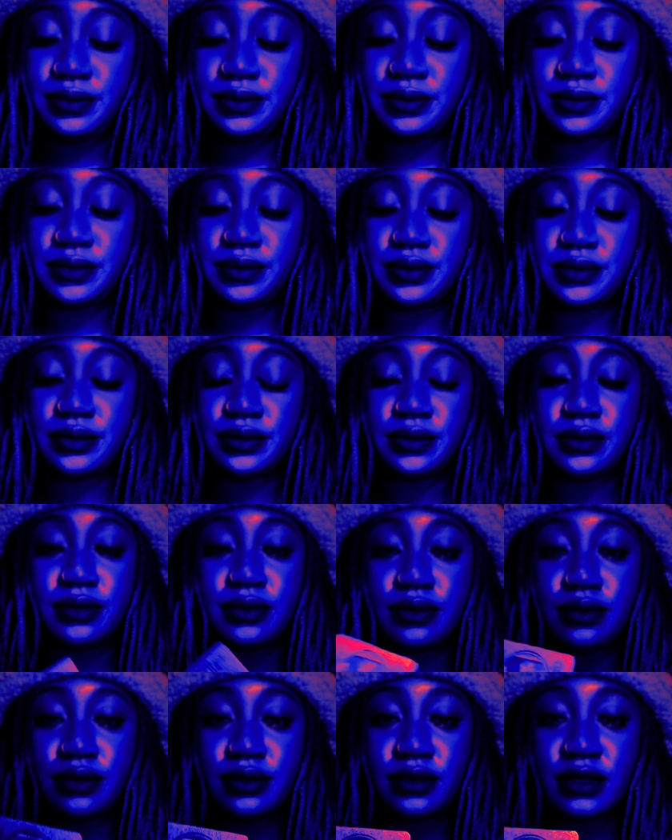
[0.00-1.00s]

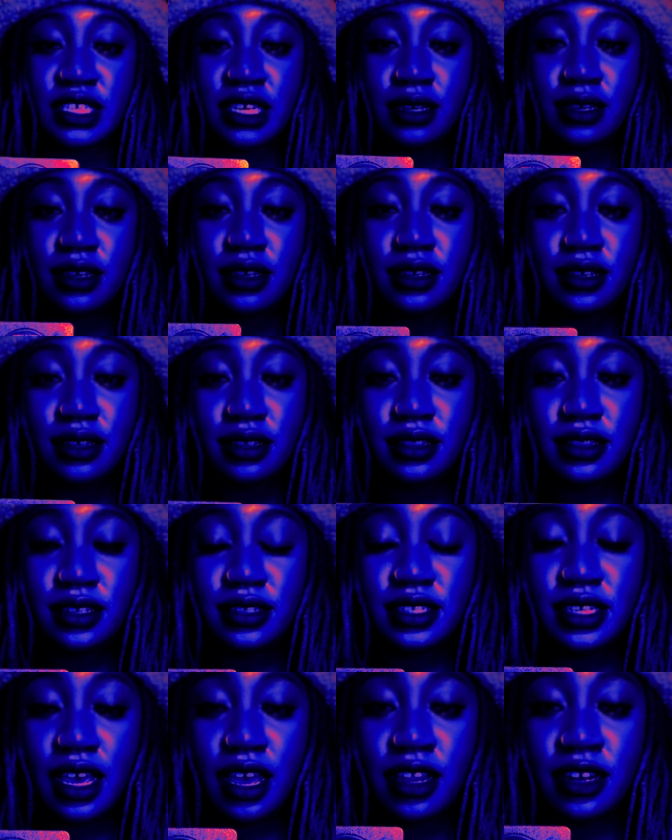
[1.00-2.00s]
the
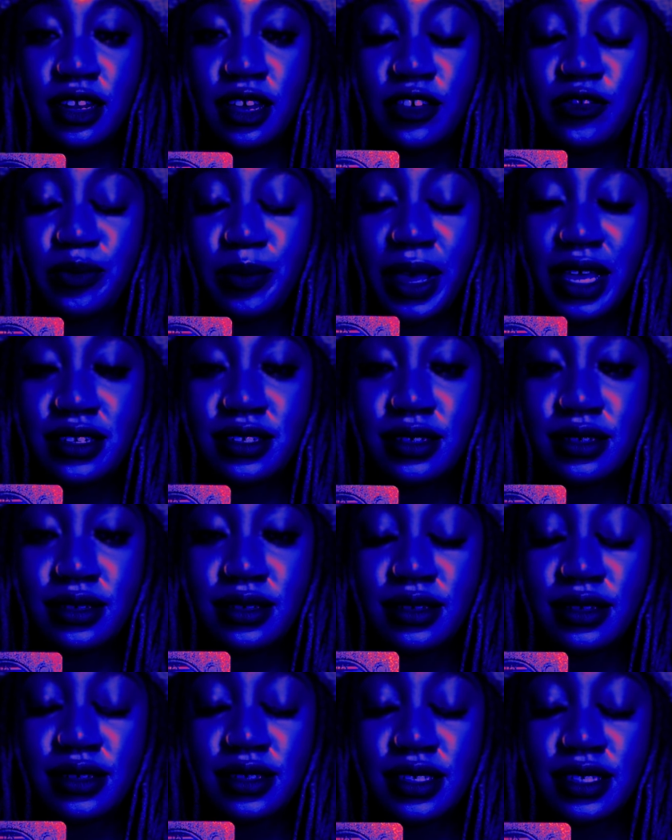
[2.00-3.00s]
10 of
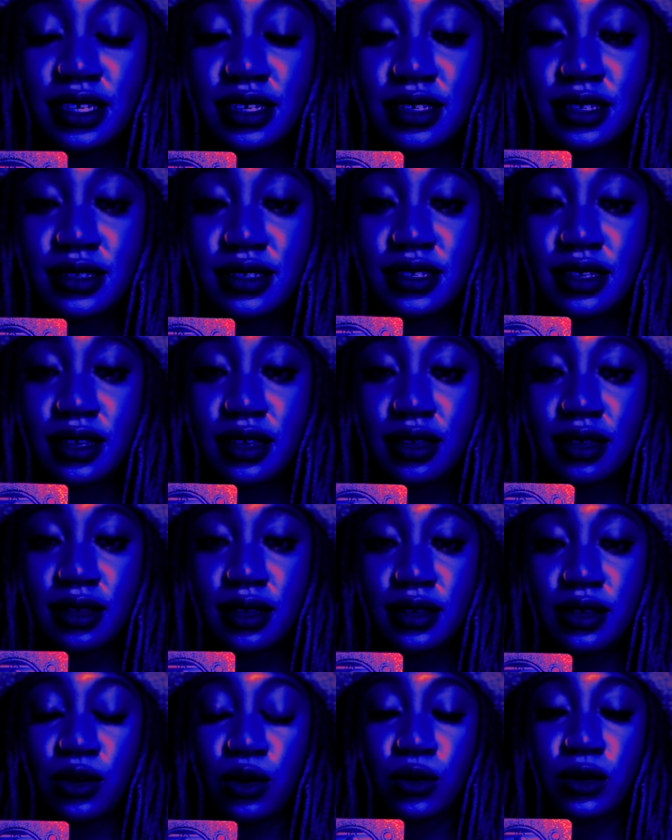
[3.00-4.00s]
Pentacles is
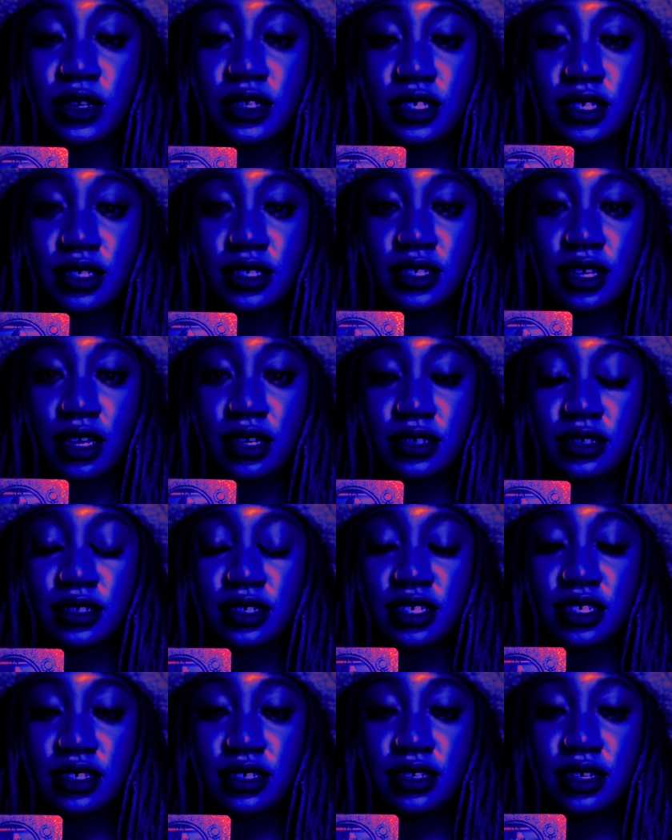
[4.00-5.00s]
gorgeous
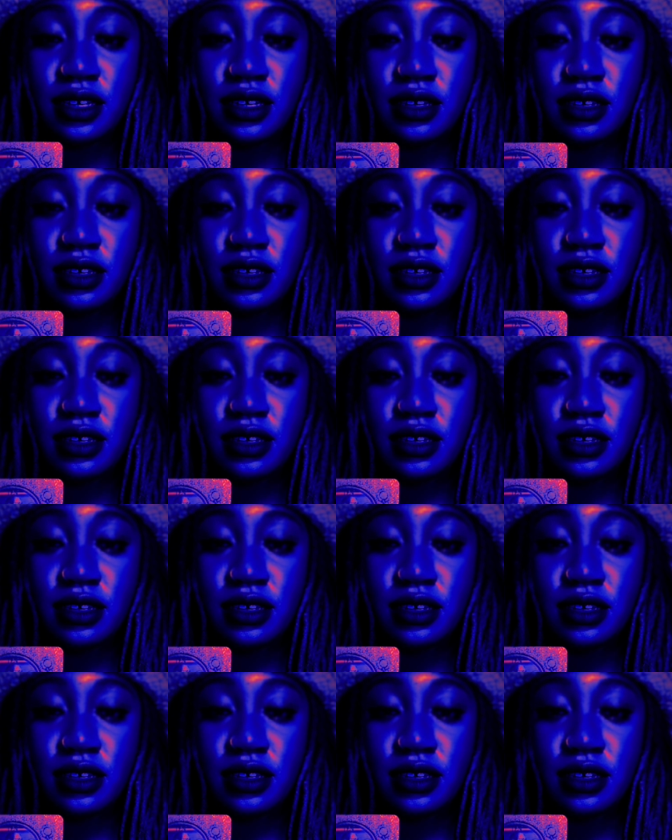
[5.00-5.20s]
energy.